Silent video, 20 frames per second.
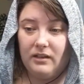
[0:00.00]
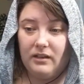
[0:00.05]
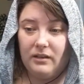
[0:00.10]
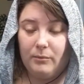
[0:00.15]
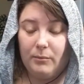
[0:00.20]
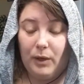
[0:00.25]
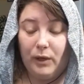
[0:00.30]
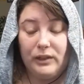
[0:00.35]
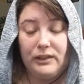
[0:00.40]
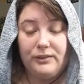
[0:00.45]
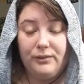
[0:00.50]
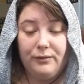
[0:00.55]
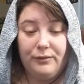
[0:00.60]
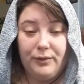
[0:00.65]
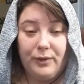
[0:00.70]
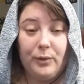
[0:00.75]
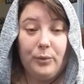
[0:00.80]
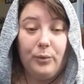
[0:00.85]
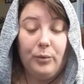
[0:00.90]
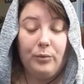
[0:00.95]
Most of
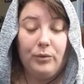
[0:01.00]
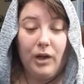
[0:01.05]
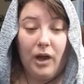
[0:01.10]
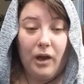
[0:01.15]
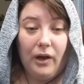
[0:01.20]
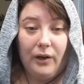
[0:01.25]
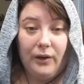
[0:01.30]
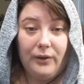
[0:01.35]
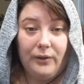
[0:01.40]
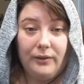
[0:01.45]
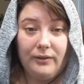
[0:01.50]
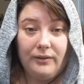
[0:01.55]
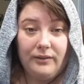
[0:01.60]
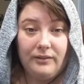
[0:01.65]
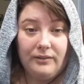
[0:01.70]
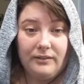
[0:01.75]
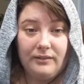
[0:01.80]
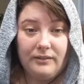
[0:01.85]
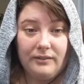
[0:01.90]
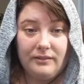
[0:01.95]
you will know
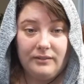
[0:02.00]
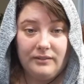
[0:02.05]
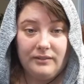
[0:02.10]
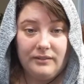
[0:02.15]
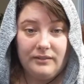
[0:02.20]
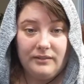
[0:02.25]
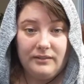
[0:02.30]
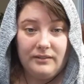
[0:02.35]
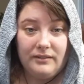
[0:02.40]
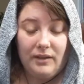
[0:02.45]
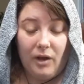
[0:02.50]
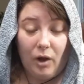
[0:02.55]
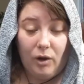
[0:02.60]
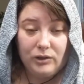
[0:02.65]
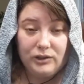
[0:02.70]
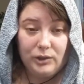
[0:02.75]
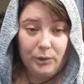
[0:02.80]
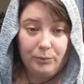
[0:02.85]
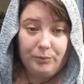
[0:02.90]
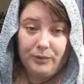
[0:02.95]
our
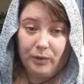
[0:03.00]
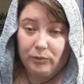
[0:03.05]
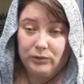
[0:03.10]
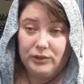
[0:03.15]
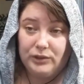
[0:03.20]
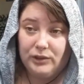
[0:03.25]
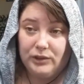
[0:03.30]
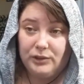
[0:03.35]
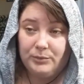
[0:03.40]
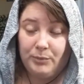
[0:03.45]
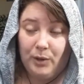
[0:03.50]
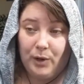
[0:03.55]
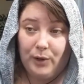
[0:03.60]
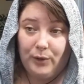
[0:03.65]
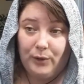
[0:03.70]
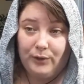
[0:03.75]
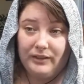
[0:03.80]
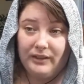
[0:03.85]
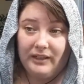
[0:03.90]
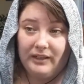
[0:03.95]
subconscious
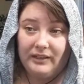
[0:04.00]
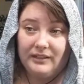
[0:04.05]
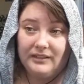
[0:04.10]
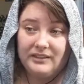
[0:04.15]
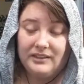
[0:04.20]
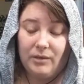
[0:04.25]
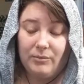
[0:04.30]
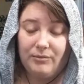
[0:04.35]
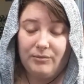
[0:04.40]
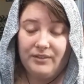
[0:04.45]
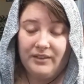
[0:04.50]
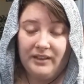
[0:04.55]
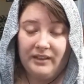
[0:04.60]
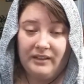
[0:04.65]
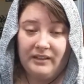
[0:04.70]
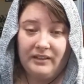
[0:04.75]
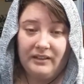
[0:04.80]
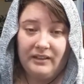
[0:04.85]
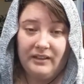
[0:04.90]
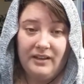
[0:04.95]
mode is
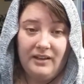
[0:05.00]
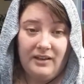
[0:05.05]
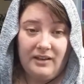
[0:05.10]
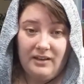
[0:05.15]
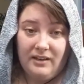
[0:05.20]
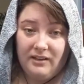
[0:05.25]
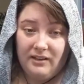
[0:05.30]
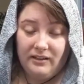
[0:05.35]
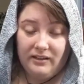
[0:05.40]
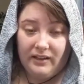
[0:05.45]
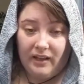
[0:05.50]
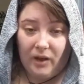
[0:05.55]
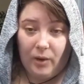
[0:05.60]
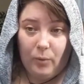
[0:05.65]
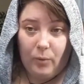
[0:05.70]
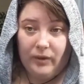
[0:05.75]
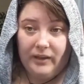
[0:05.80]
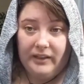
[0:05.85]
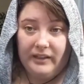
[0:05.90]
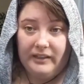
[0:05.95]
something that
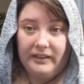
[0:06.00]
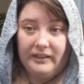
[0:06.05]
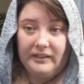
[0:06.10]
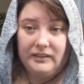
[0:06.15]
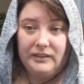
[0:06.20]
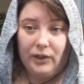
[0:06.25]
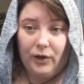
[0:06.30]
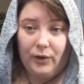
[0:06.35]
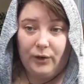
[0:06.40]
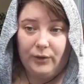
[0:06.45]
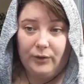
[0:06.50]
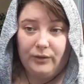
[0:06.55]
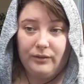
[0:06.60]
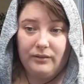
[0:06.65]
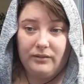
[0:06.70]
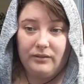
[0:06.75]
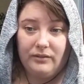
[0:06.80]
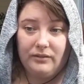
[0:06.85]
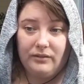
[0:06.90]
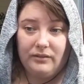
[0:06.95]
we don't
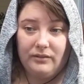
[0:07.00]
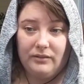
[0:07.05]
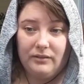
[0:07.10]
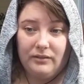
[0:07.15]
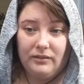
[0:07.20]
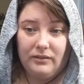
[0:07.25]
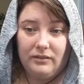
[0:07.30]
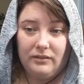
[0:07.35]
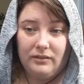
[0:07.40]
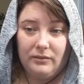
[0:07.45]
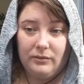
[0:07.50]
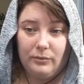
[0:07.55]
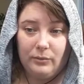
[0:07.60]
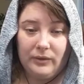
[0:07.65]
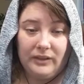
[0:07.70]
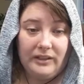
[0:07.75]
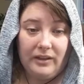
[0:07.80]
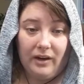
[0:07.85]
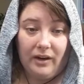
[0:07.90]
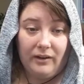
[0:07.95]

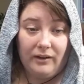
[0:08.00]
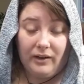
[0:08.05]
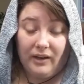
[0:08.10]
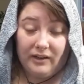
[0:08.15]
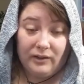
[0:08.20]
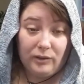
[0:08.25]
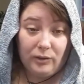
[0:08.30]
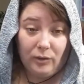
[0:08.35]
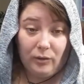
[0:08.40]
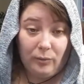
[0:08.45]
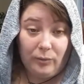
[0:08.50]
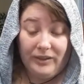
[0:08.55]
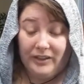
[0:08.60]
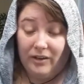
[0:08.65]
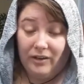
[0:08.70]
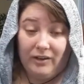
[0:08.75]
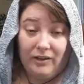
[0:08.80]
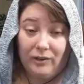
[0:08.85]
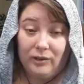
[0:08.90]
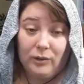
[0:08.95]

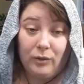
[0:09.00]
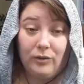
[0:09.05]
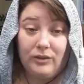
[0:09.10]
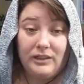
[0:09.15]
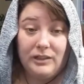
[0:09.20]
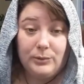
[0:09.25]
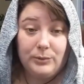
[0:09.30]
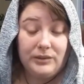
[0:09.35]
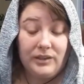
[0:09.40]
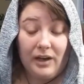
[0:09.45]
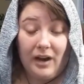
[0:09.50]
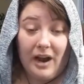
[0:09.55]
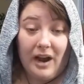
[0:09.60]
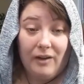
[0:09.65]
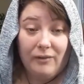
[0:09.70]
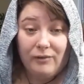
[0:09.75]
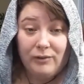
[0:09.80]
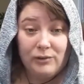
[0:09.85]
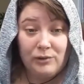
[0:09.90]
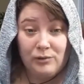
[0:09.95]
acknowledge, we don't
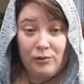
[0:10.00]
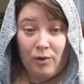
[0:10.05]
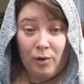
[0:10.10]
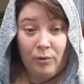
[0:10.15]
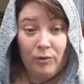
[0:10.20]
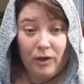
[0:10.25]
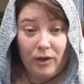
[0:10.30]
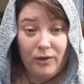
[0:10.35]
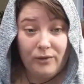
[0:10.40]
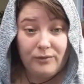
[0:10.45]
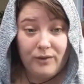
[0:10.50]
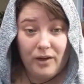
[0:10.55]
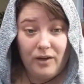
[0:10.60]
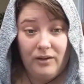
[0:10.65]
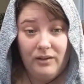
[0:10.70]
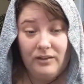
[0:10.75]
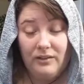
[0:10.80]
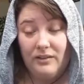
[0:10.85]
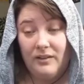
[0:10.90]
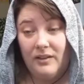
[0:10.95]
have control over,